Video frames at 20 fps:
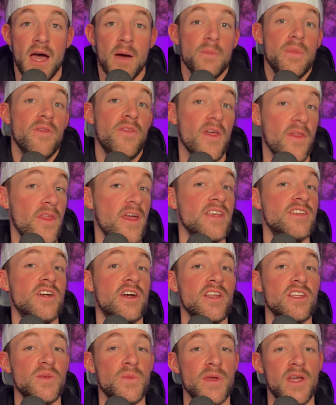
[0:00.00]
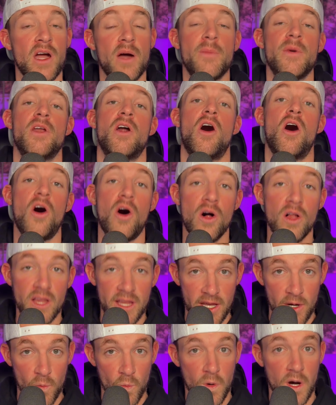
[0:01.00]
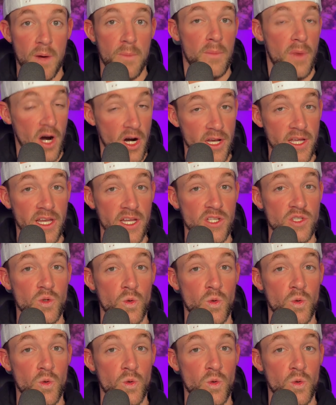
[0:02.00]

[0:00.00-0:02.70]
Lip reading: but then they started to become an all-in-one marketing